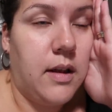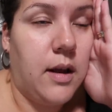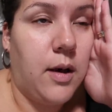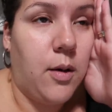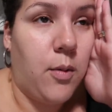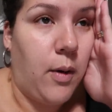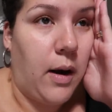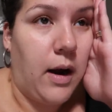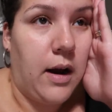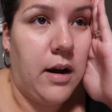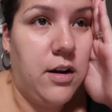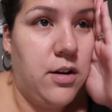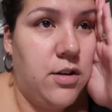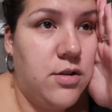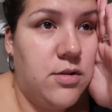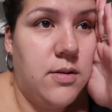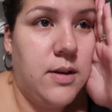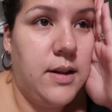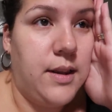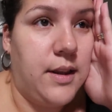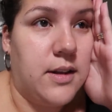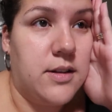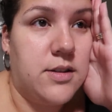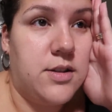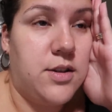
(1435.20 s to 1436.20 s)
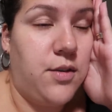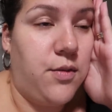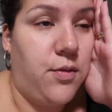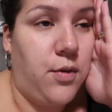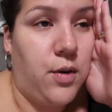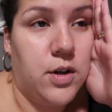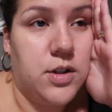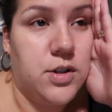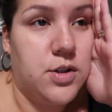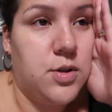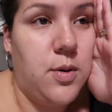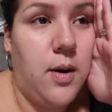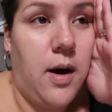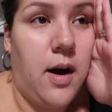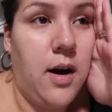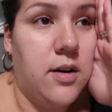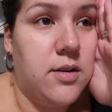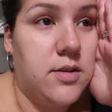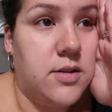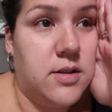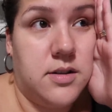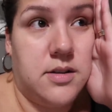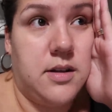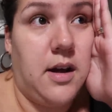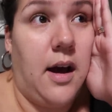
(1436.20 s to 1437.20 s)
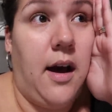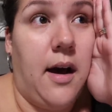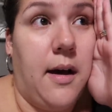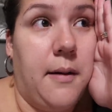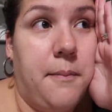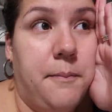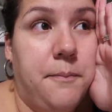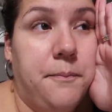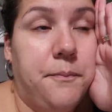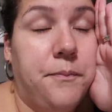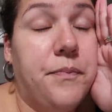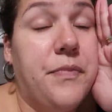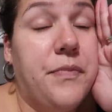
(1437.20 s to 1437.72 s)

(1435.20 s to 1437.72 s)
like, why are you doing this, you've worked too hard, stop.